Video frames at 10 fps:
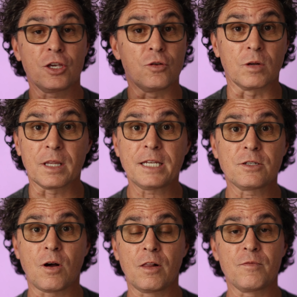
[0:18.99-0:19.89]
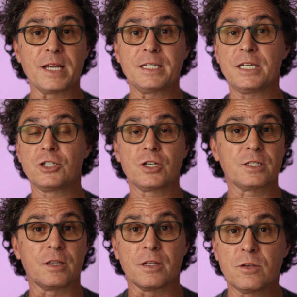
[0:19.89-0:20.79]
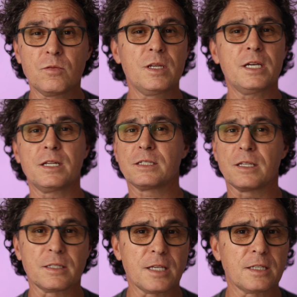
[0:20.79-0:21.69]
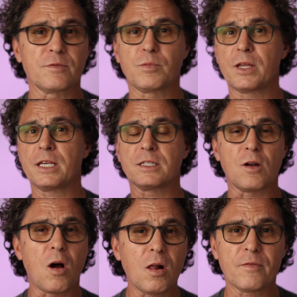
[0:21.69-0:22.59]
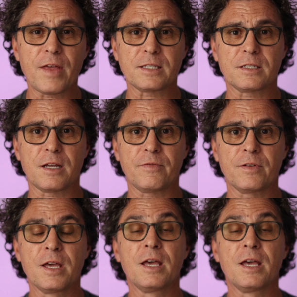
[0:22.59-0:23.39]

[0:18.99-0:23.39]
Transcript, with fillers: you relate to all of my teachings and the uniqueness and the sense of place and all of that stuff,